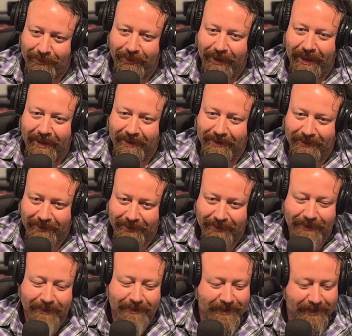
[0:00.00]
a way.
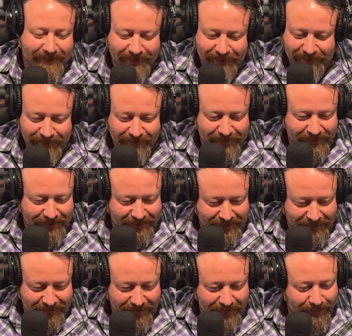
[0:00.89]
I was like, this is
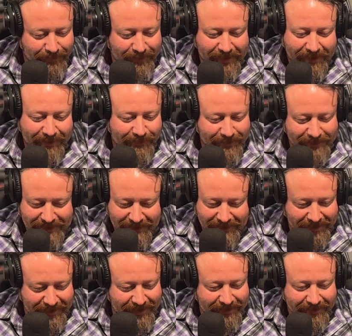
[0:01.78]
just
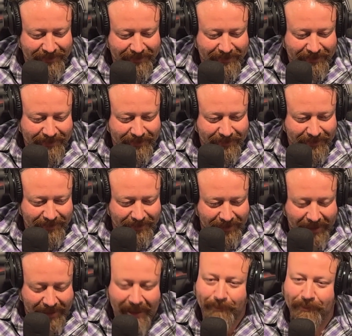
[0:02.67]
unambiguously
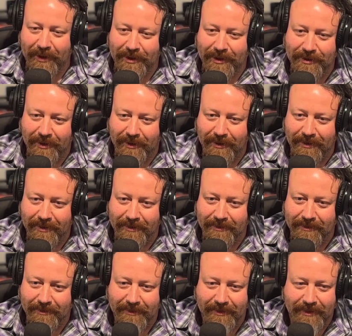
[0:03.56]
happy song.